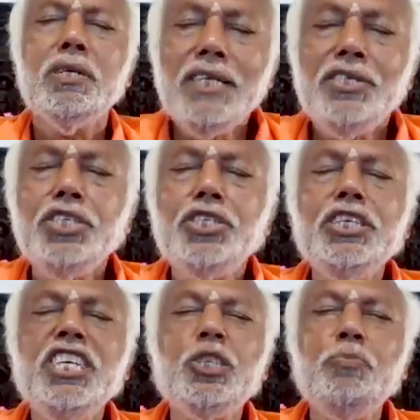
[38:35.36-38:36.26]

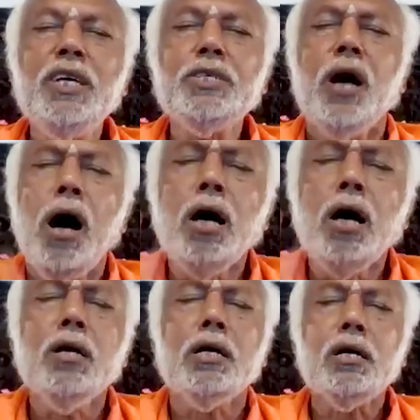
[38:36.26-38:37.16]
Digestion takes place.
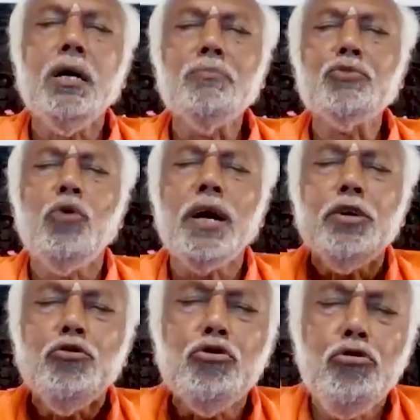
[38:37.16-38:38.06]
Hunger comes. What
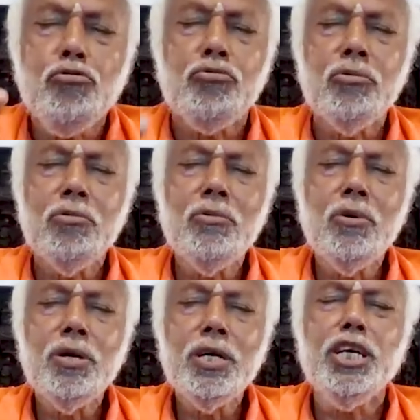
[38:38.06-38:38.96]
do you do?
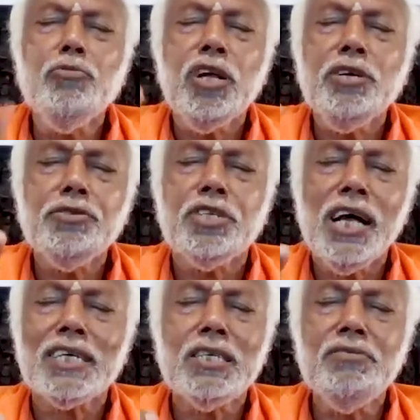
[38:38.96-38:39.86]

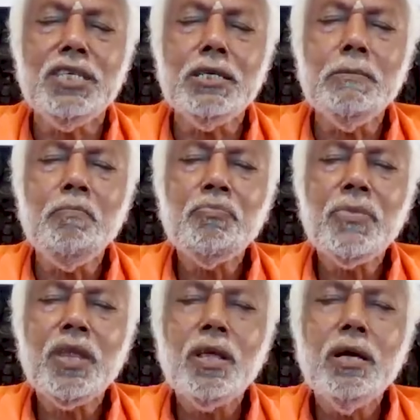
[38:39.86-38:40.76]
Involuntary activity.
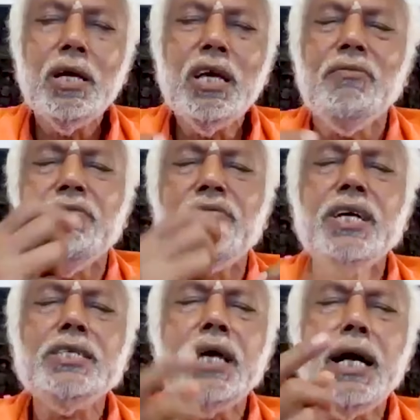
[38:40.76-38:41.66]
Even
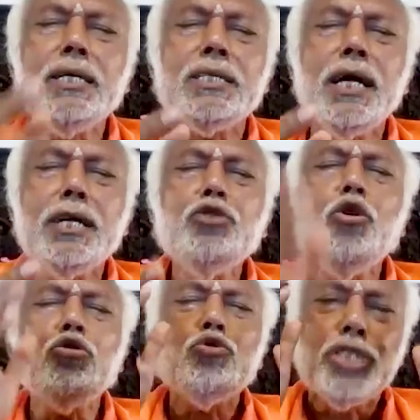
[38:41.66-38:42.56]
friends understand, you
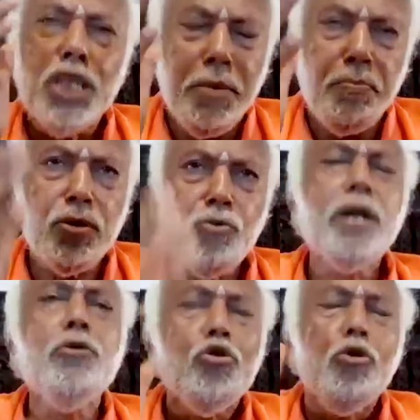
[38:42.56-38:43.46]
go to sleep.
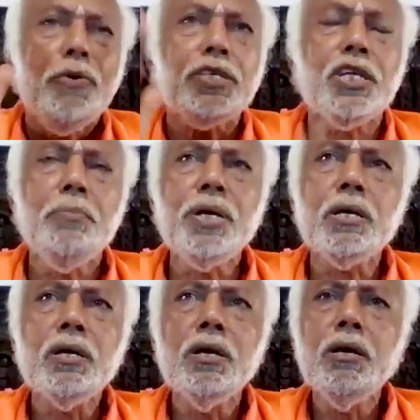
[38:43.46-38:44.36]
What do you do for
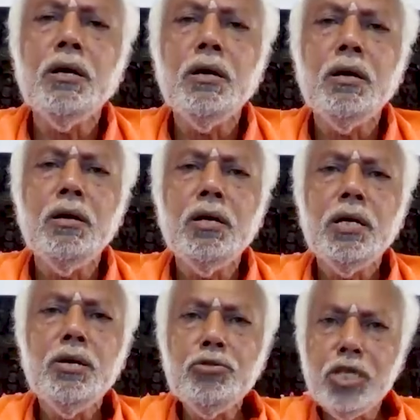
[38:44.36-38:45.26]
sleeping?
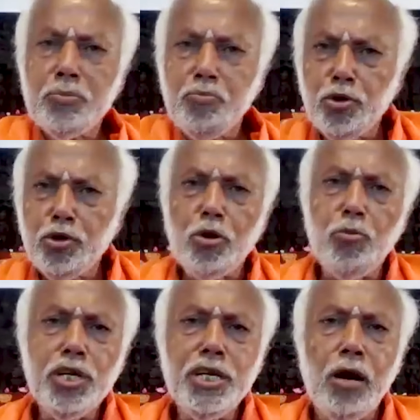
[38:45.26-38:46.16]
You just put
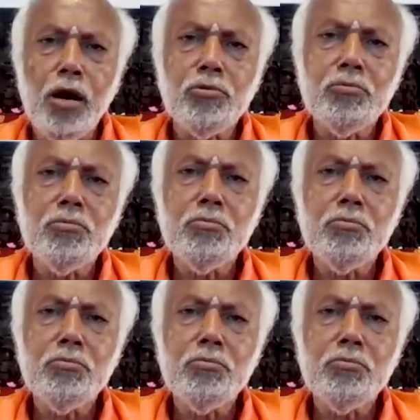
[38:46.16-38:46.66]
your body down.